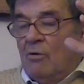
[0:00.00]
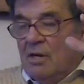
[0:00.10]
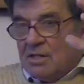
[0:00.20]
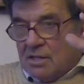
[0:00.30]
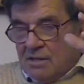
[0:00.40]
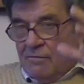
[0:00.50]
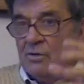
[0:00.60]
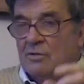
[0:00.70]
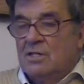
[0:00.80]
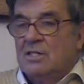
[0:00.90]
it's
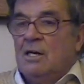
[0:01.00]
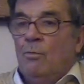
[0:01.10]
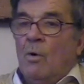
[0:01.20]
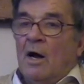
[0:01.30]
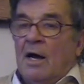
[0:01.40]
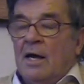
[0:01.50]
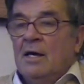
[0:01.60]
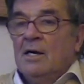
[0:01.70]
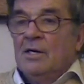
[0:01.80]
difficult to see why